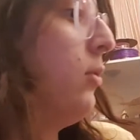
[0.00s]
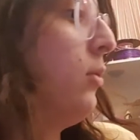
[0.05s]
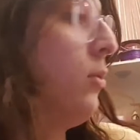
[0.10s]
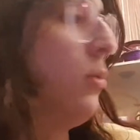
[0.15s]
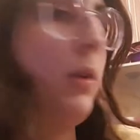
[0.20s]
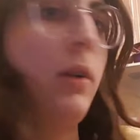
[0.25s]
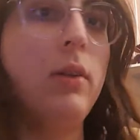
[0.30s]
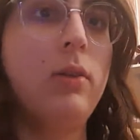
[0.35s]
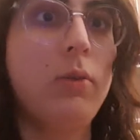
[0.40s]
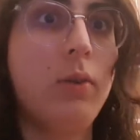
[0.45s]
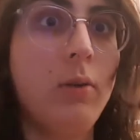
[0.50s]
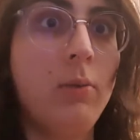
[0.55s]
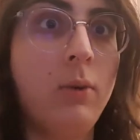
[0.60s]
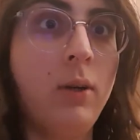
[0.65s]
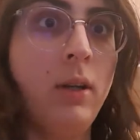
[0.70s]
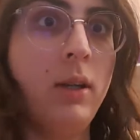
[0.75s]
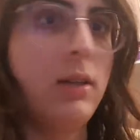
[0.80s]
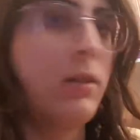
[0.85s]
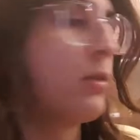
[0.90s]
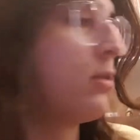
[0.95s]

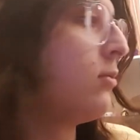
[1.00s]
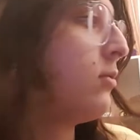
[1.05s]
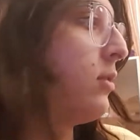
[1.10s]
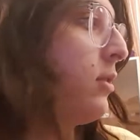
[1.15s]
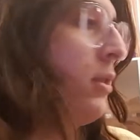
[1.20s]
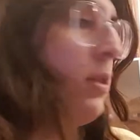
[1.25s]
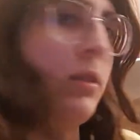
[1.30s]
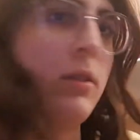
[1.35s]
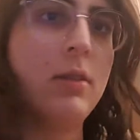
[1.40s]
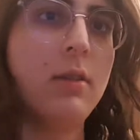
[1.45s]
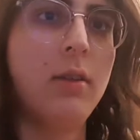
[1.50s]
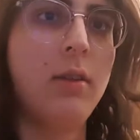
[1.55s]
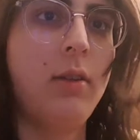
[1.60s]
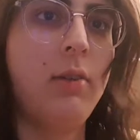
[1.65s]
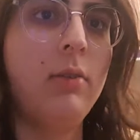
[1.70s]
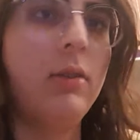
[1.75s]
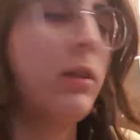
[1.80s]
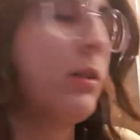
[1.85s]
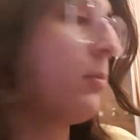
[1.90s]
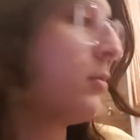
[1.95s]
2021 extrusions because the
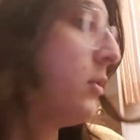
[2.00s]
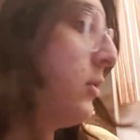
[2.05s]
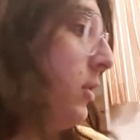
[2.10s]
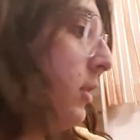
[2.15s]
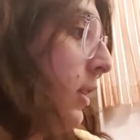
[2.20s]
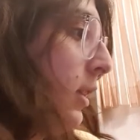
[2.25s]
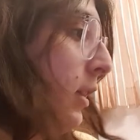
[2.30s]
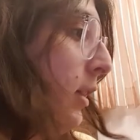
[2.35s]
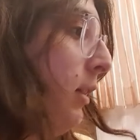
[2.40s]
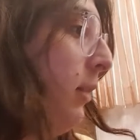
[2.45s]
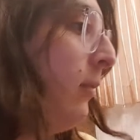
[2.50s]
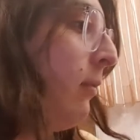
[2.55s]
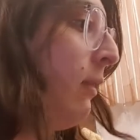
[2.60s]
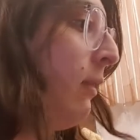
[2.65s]
new year. I'm just kidding.